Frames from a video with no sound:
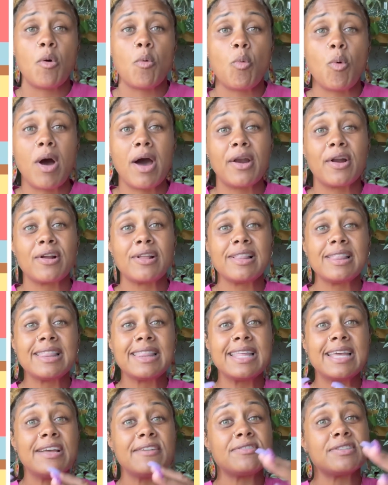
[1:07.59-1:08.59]
Water
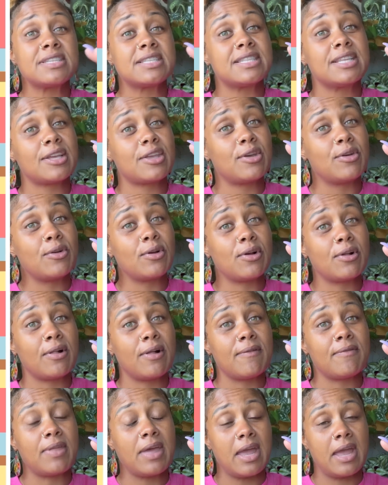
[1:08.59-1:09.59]
lifts the cuticle
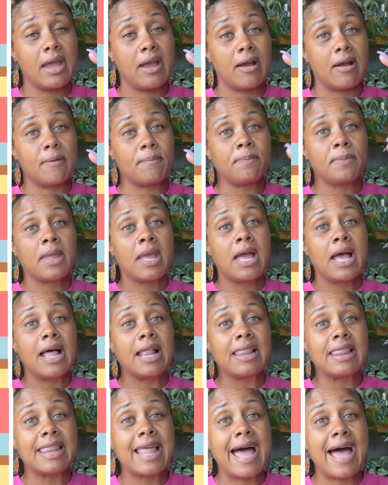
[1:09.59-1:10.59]
of the hair,
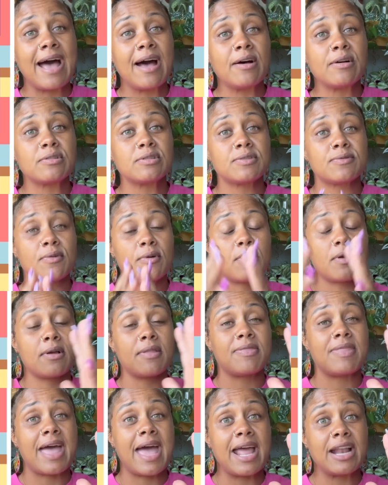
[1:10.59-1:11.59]
allows for
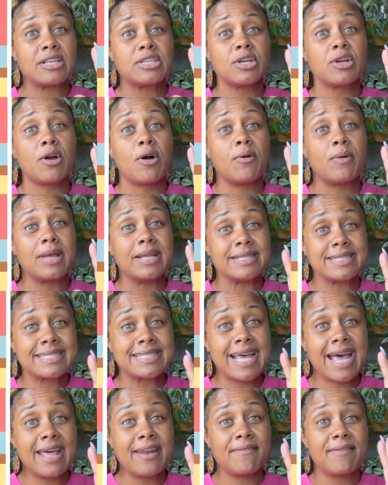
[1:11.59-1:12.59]
that to go
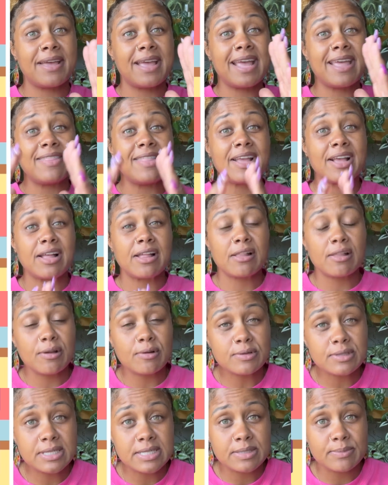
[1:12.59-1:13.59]
inside of it, and then
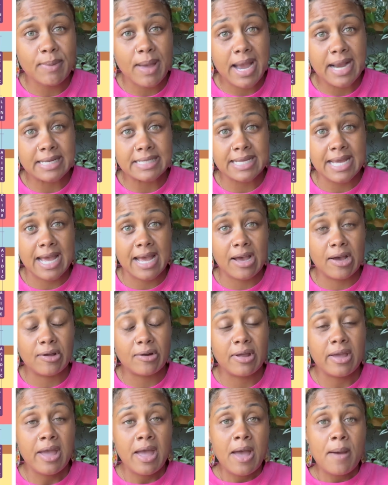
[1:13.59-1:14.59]
closes back
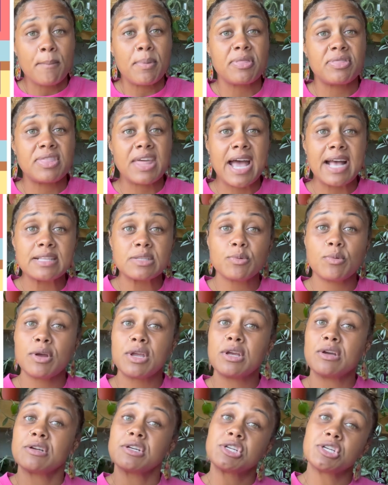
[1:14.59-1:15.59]
down. But that's where
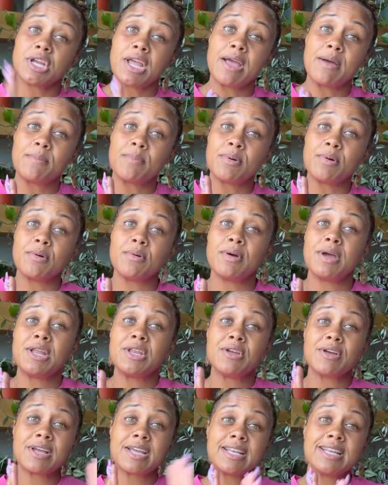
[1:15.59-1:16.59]
your shampoo
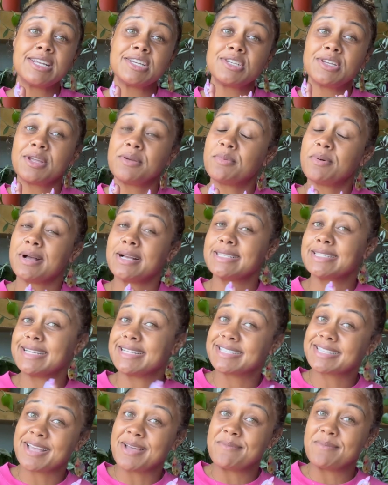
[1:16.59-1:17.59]
and your conditioning
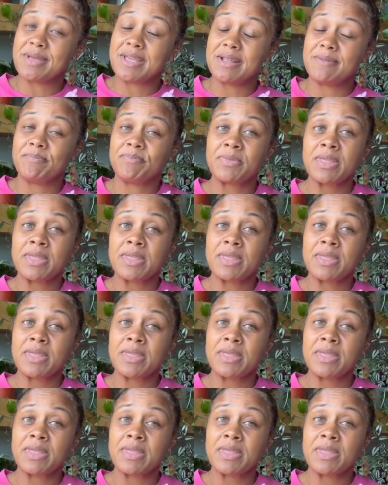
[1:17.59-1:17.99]
process come in.